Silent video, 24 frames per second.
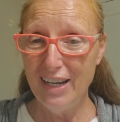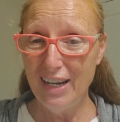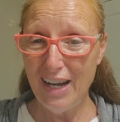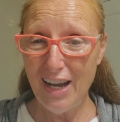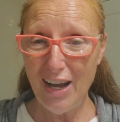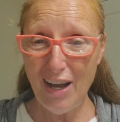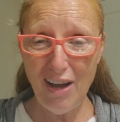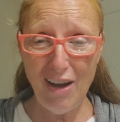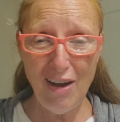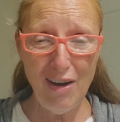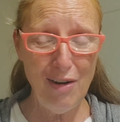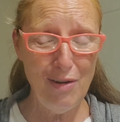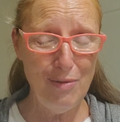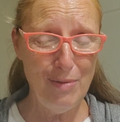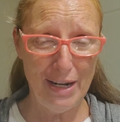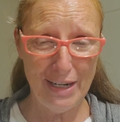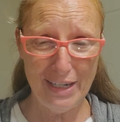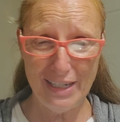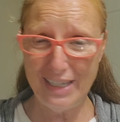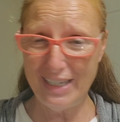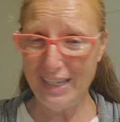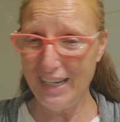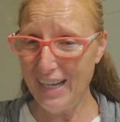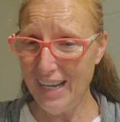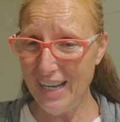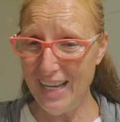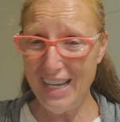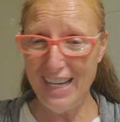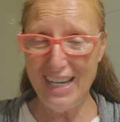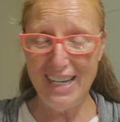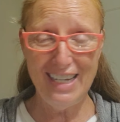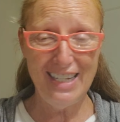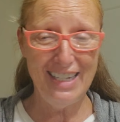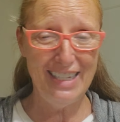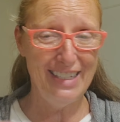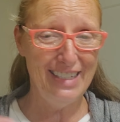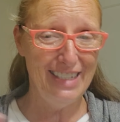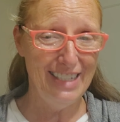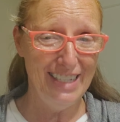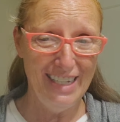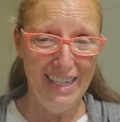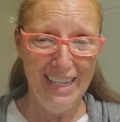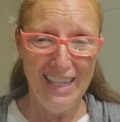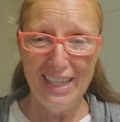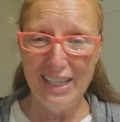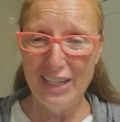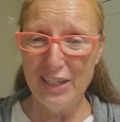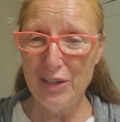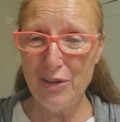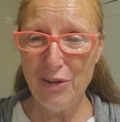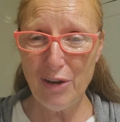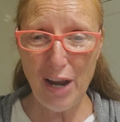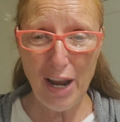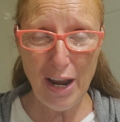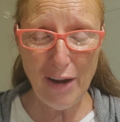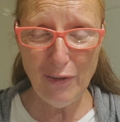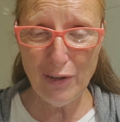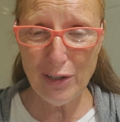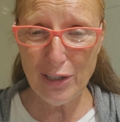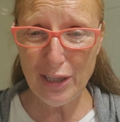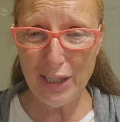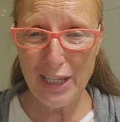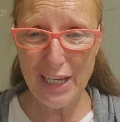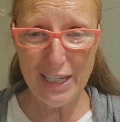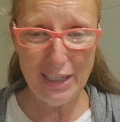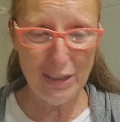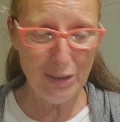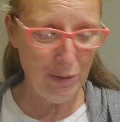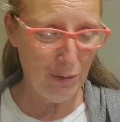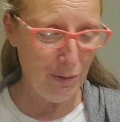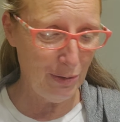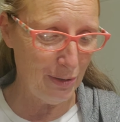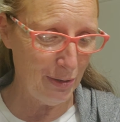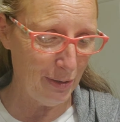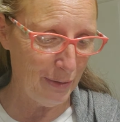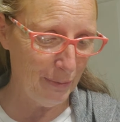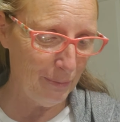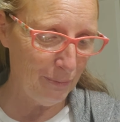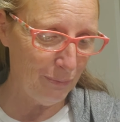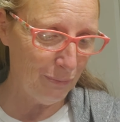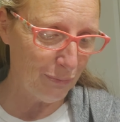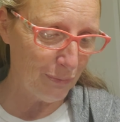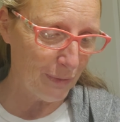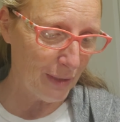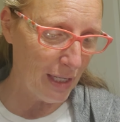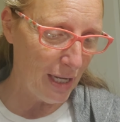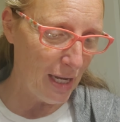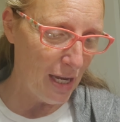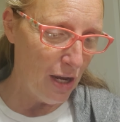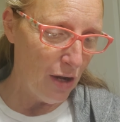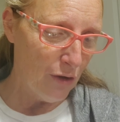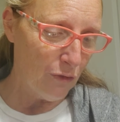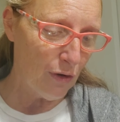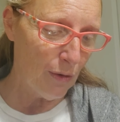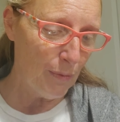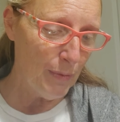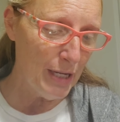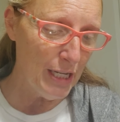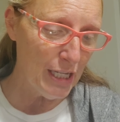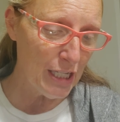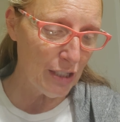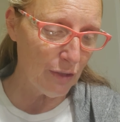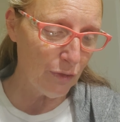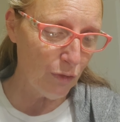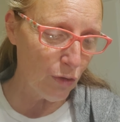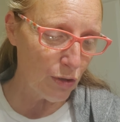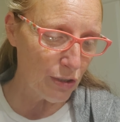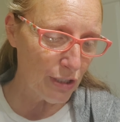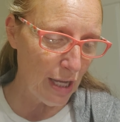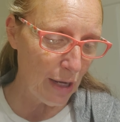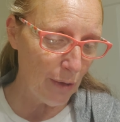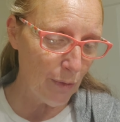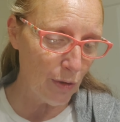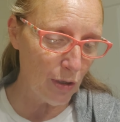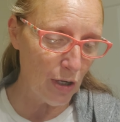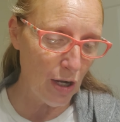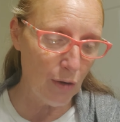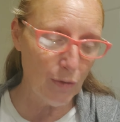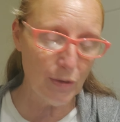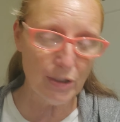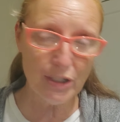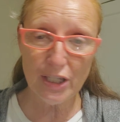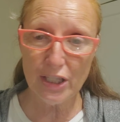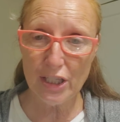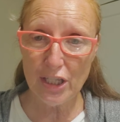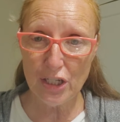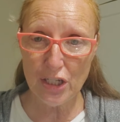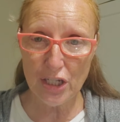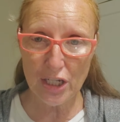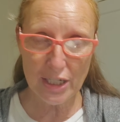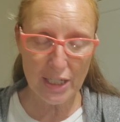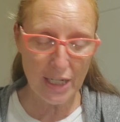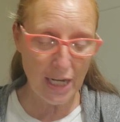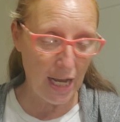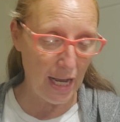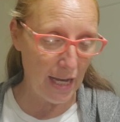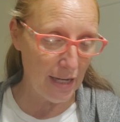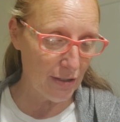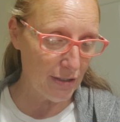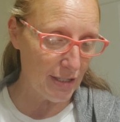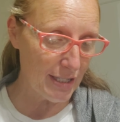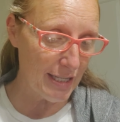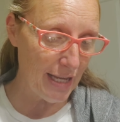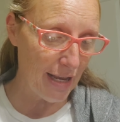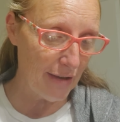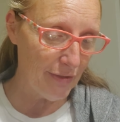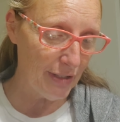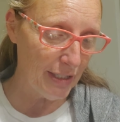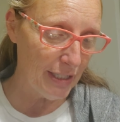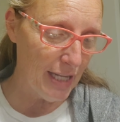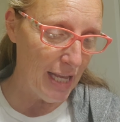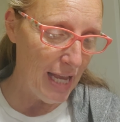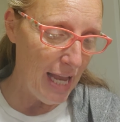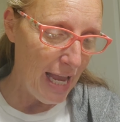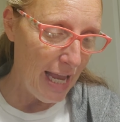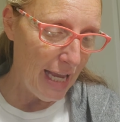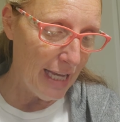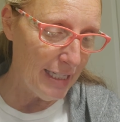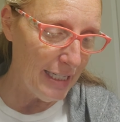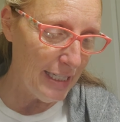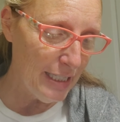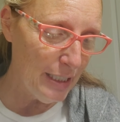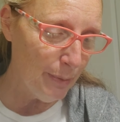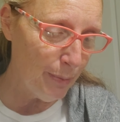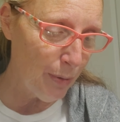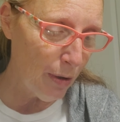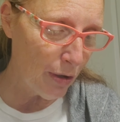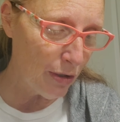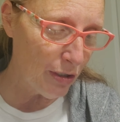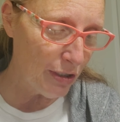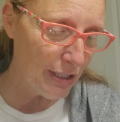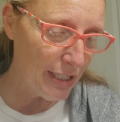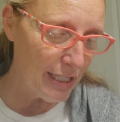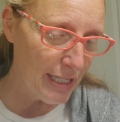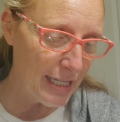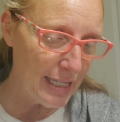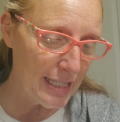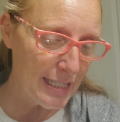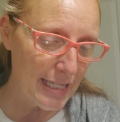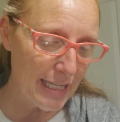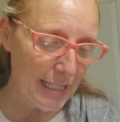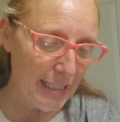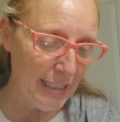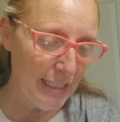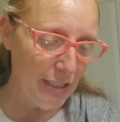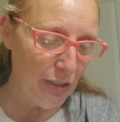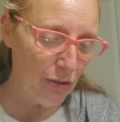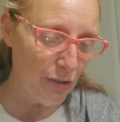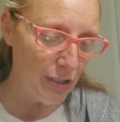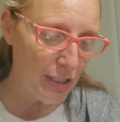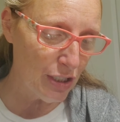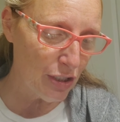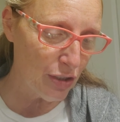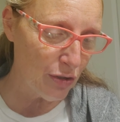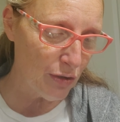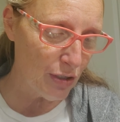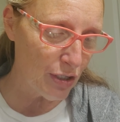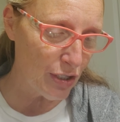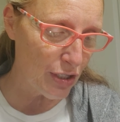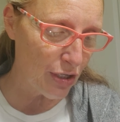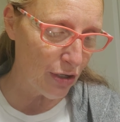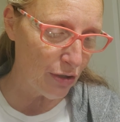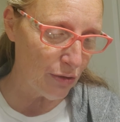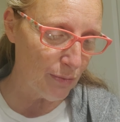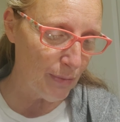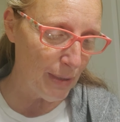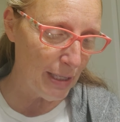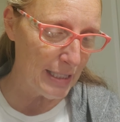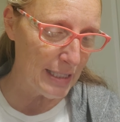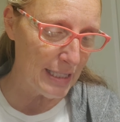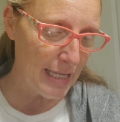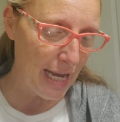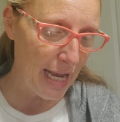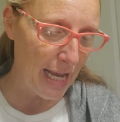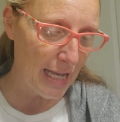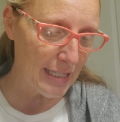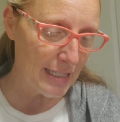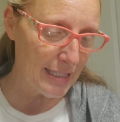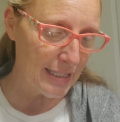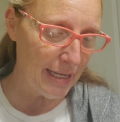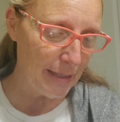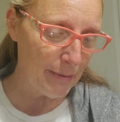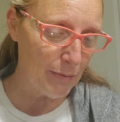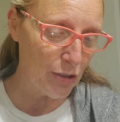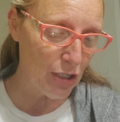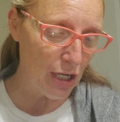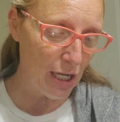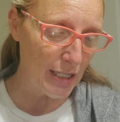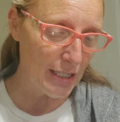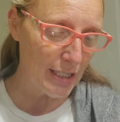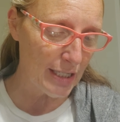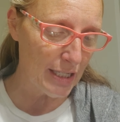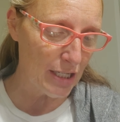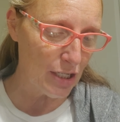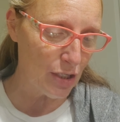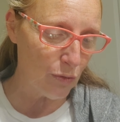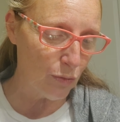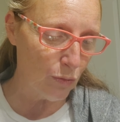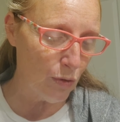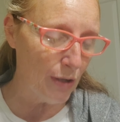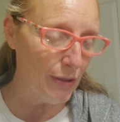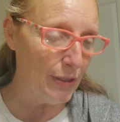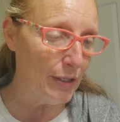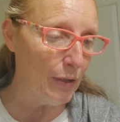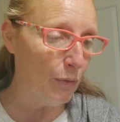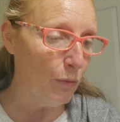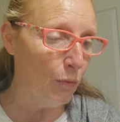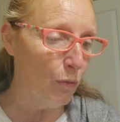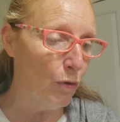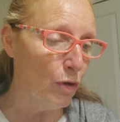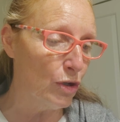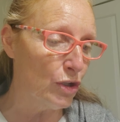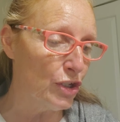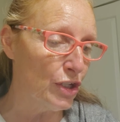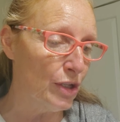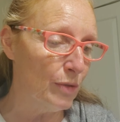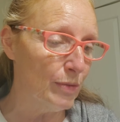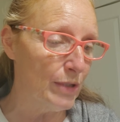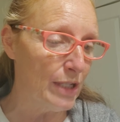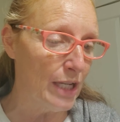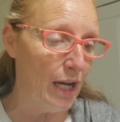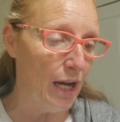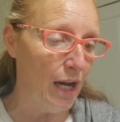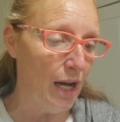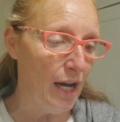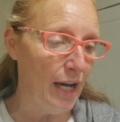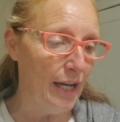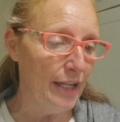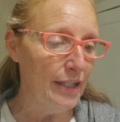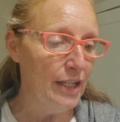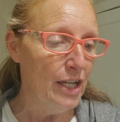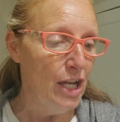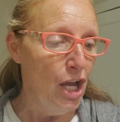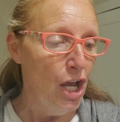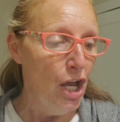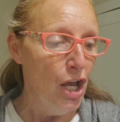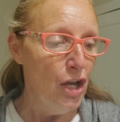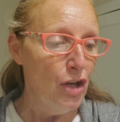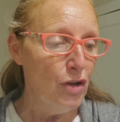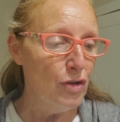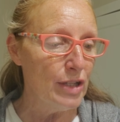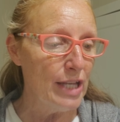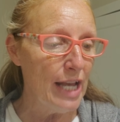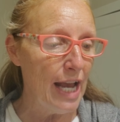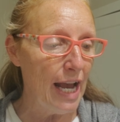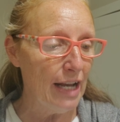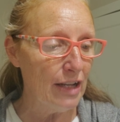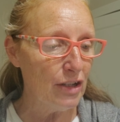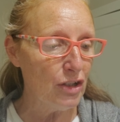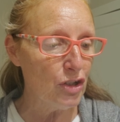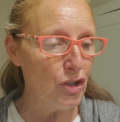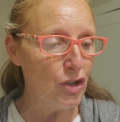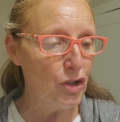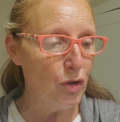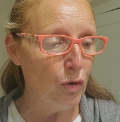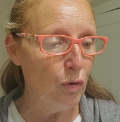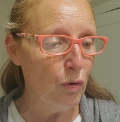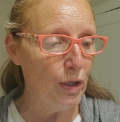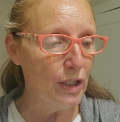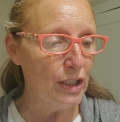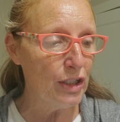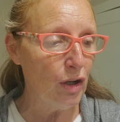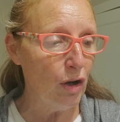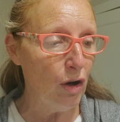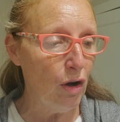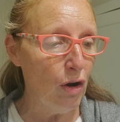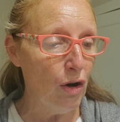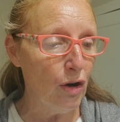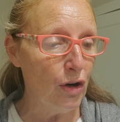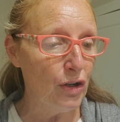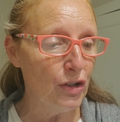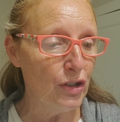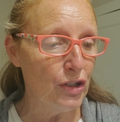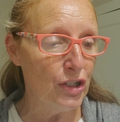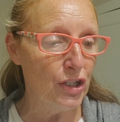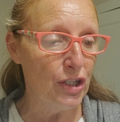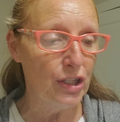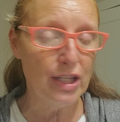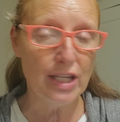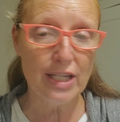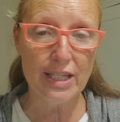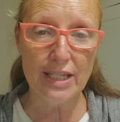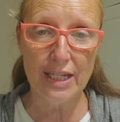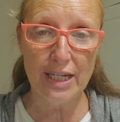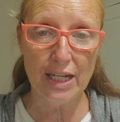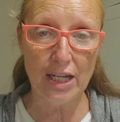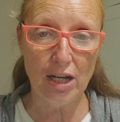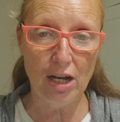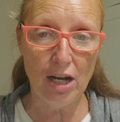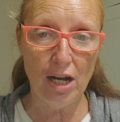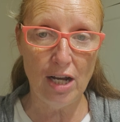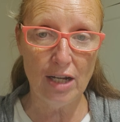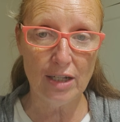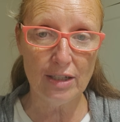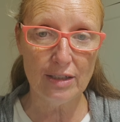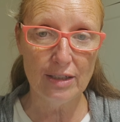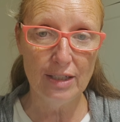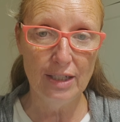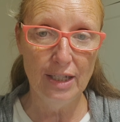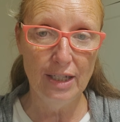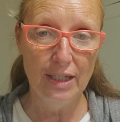Oh, my God. You're everything, Lord. From henceforth I will go into the Gentiles. 7. And he departed thence and entered into a certain man's house named Justus, one that worshipped God, whose house joined hard to the synagogue.